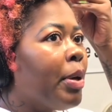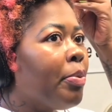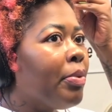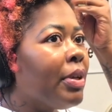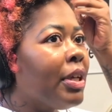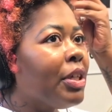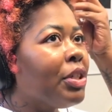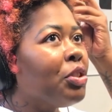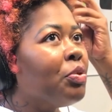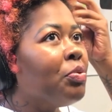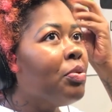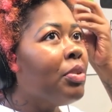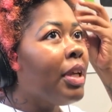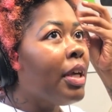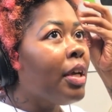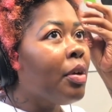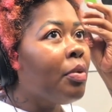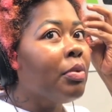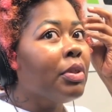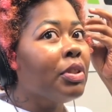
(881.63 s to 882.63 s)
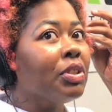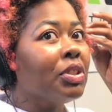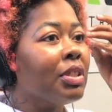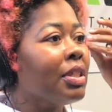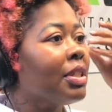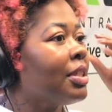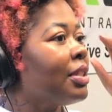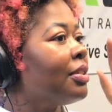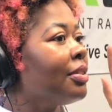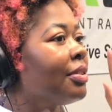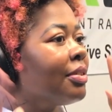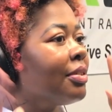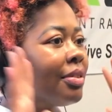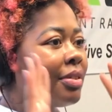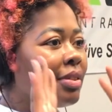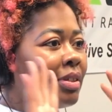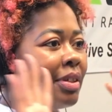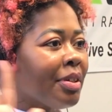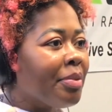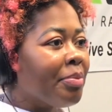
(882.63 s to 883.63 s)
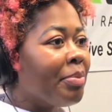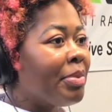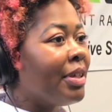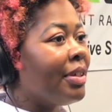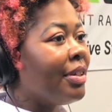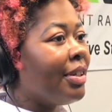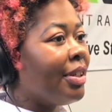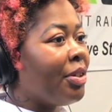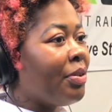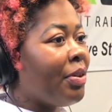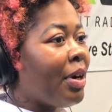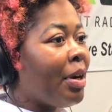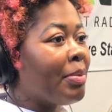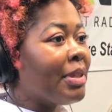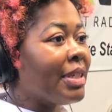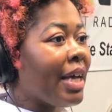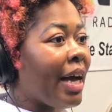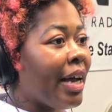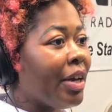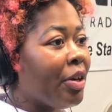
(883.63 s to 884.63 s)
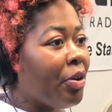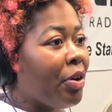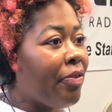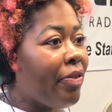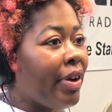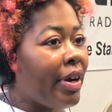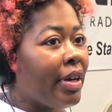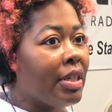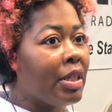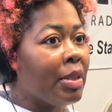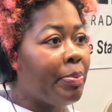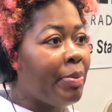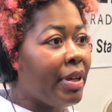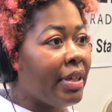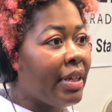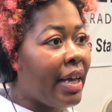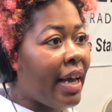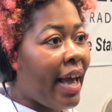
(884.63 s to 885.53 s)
People that you think would just be a little uptight or afraid to speak,